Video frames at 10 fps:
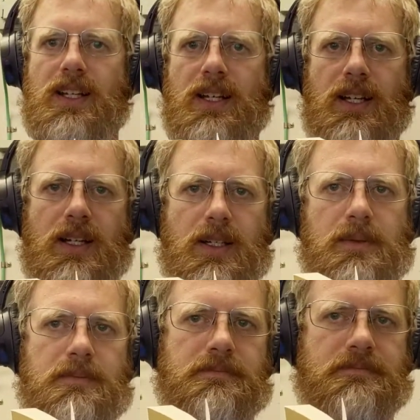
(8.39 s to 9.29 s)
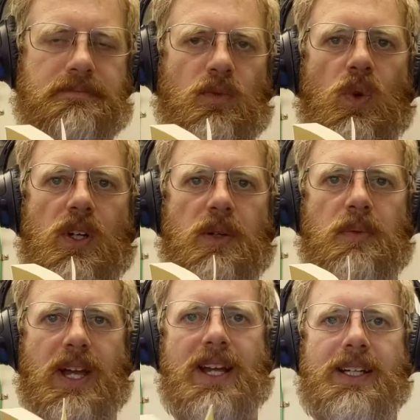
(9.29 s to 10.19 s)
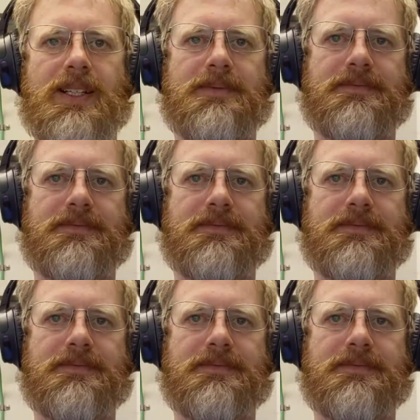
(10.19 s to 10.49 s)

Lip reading: Welcome back.